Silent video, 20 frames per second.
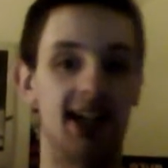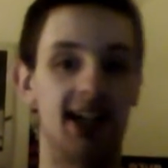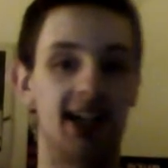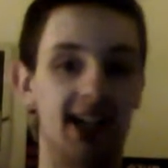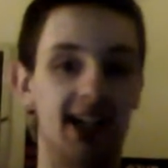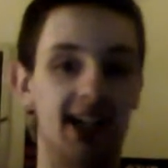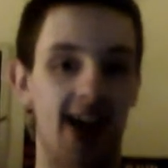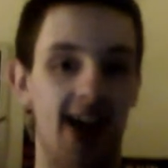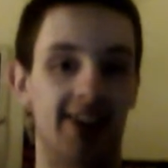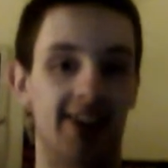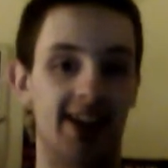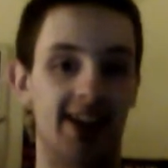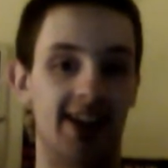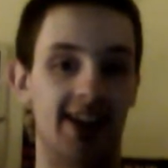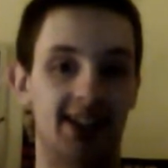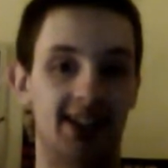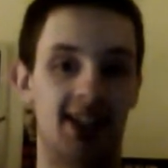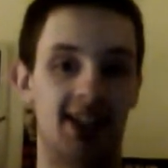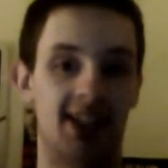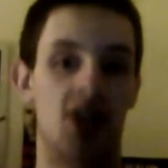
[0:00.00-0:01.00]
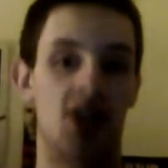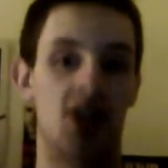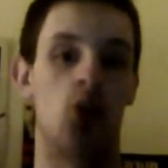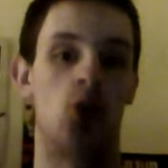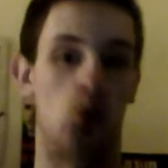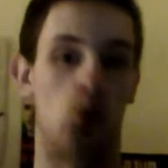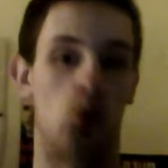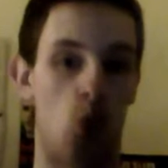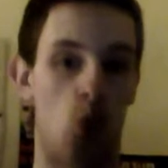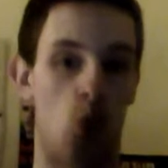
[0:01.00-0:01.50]
gutless
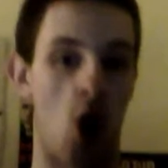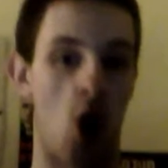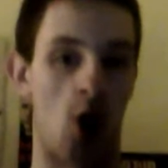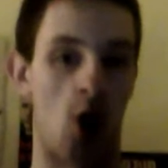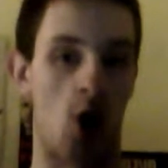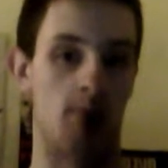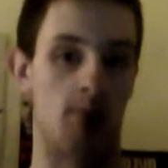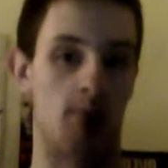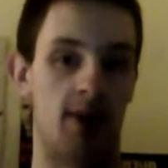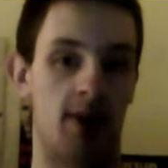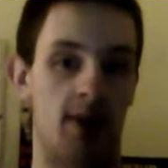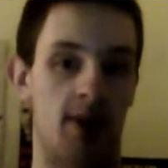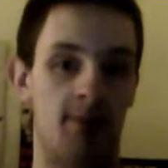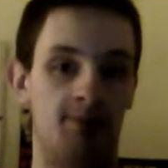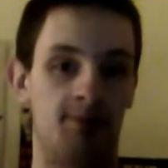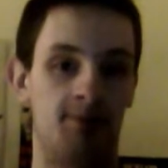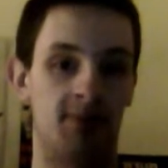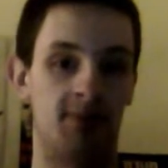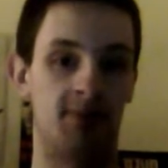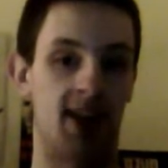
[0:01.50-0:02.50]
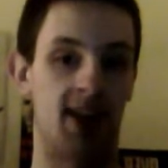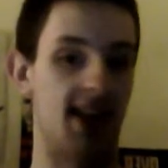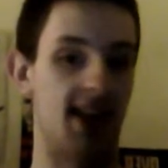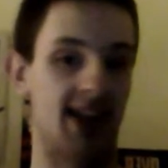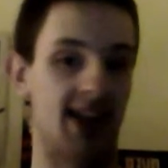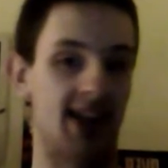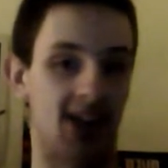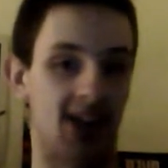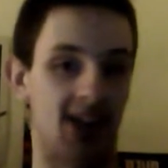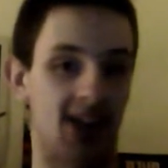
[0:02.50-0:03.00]
worm. And
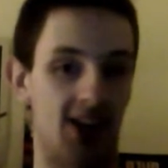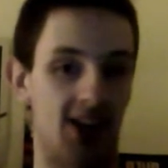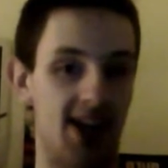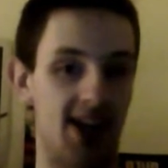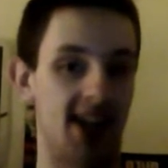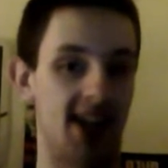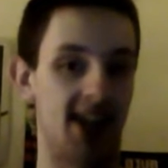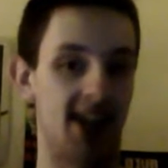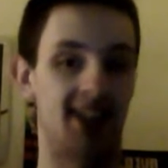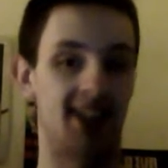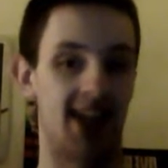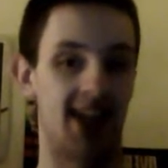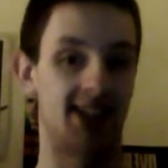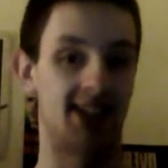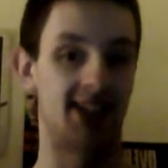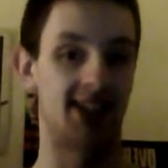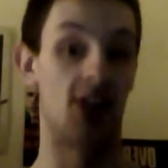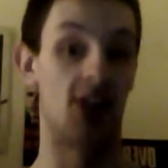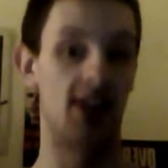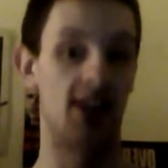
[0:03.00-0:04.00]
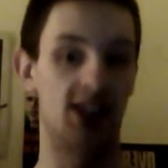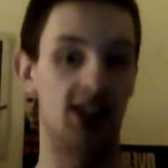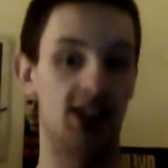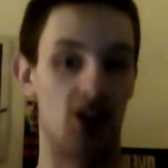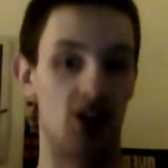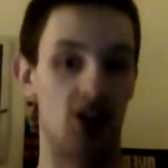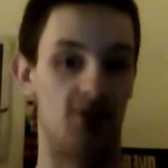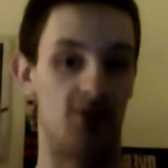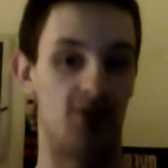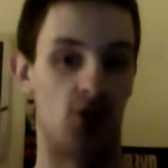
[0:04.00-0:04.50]
that's all he is, and that's all he's
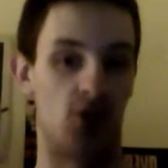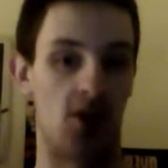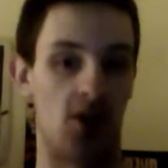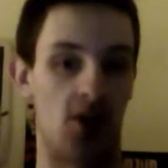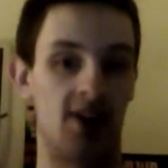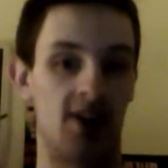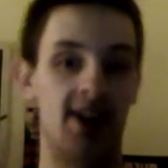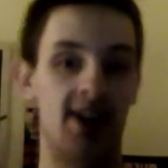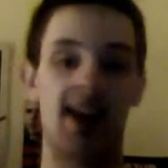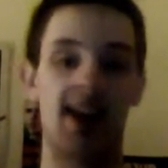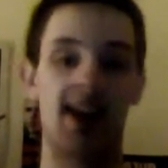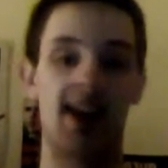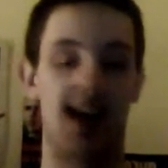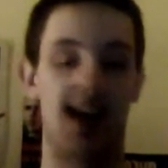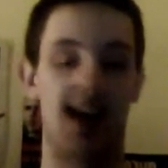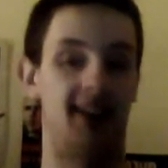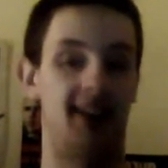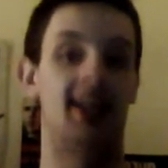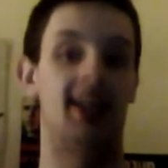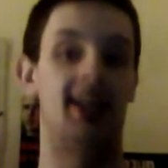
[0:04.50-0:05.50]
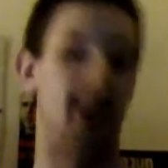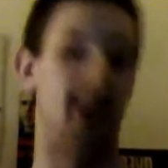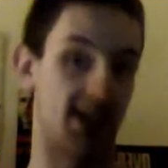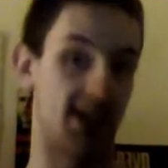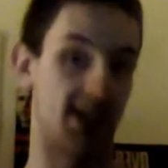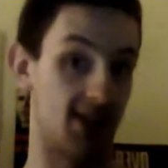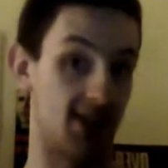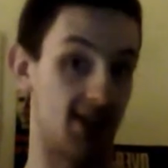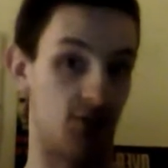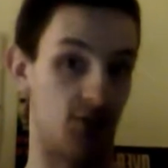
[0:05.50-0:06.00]
good for. And
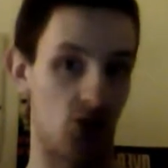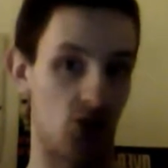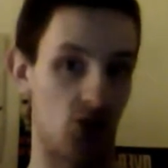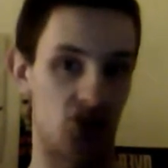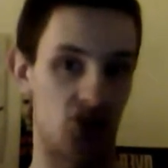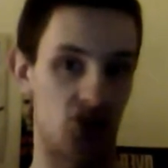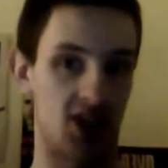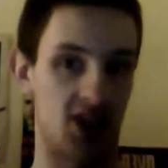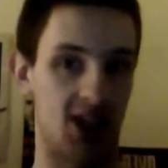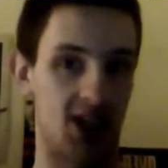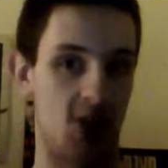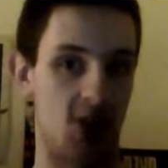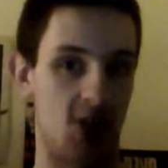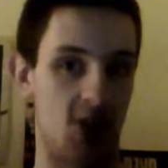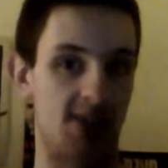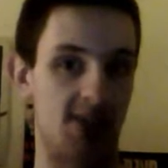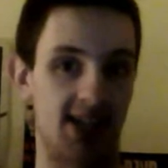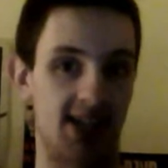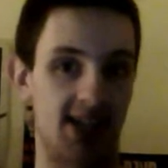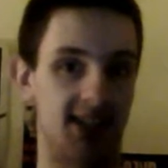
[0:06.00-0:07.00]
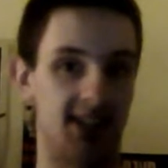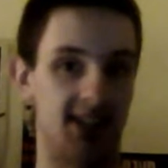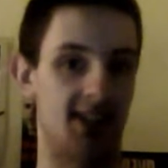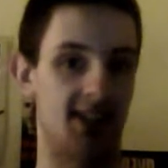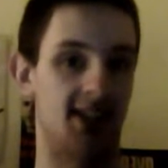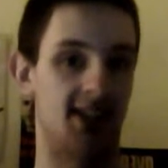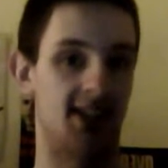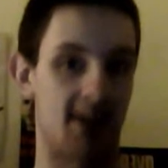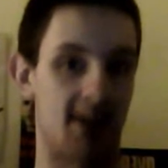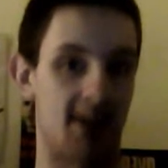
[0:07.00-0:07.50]
that's unfortunate, too, because he is
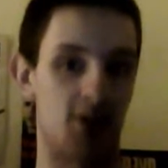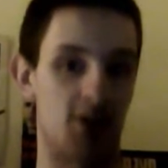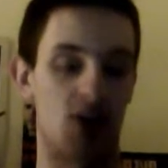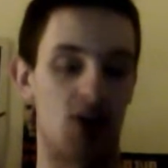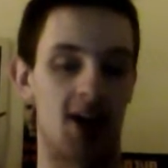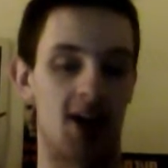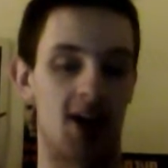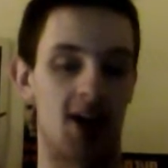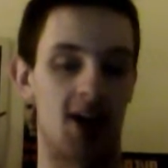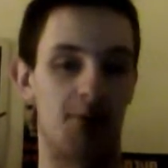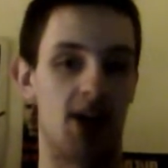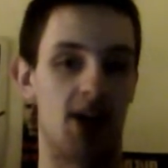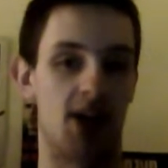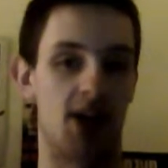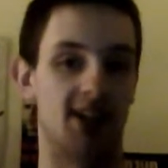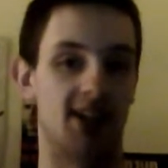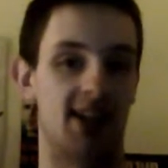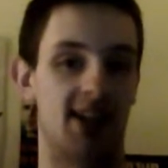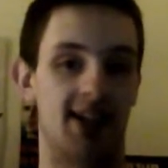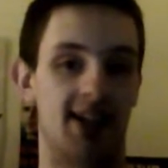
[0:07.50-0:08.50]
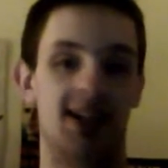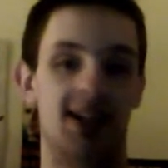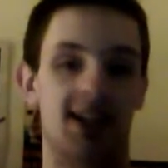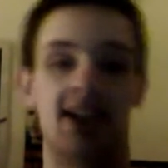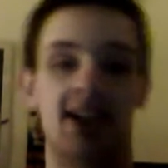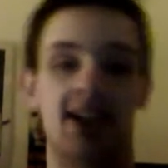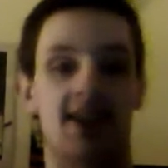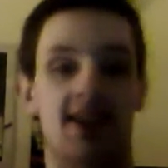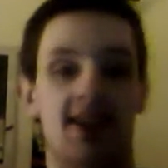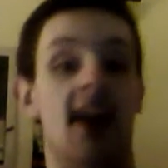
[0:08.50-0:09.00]
a Democratic president
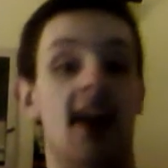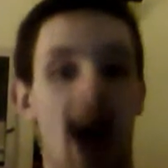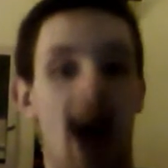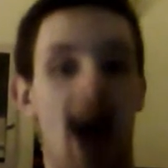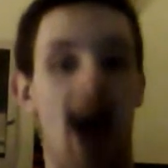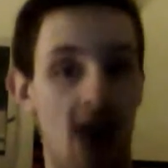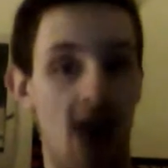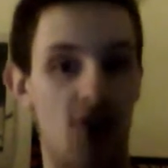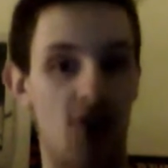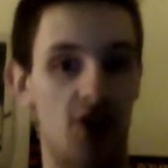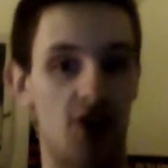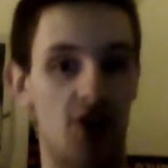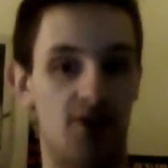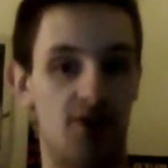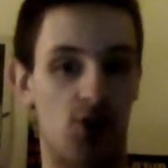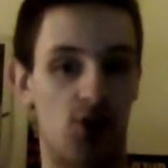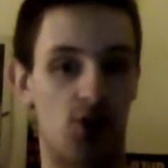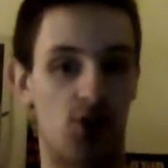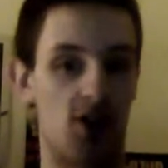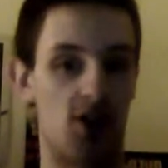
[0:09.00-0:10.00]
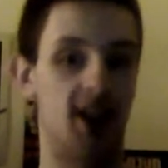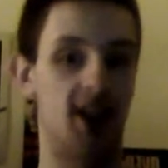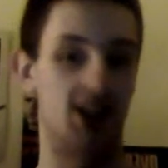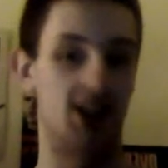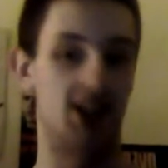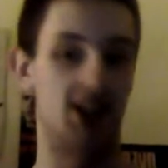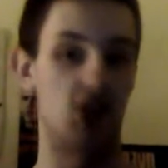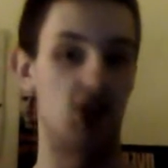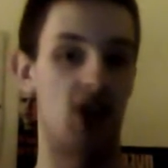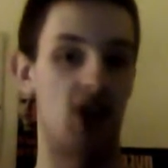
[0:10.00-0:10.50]
that I voted for in
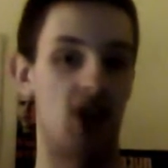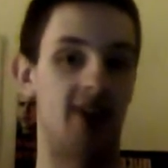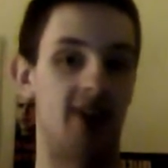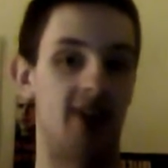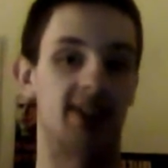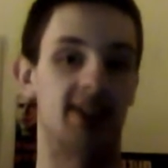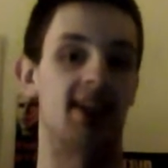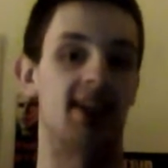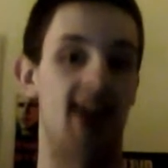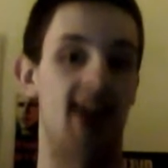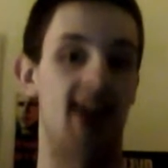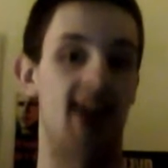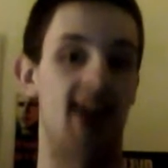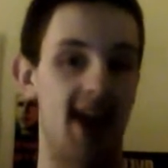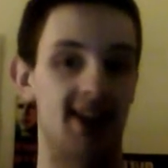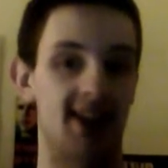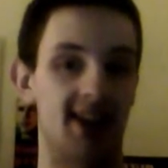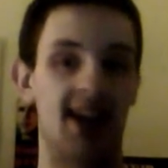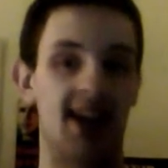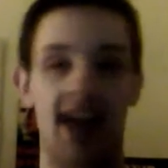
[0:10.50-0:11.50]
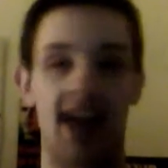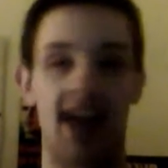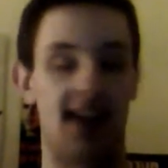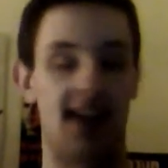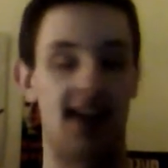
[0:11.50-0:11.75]
2008, and